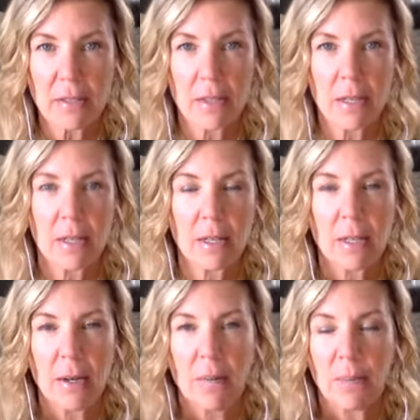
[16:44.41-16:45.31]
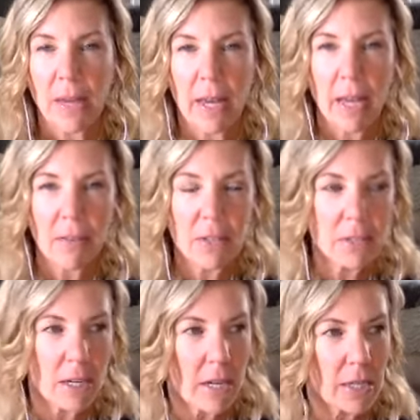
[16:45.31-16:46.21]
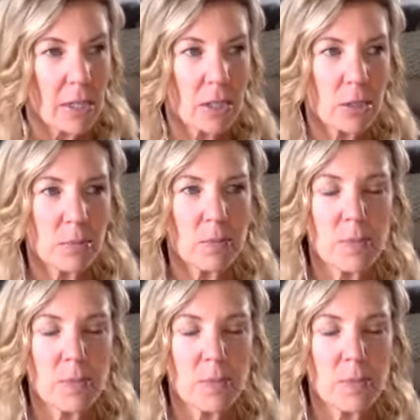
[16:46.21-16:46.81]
Like, I have an entire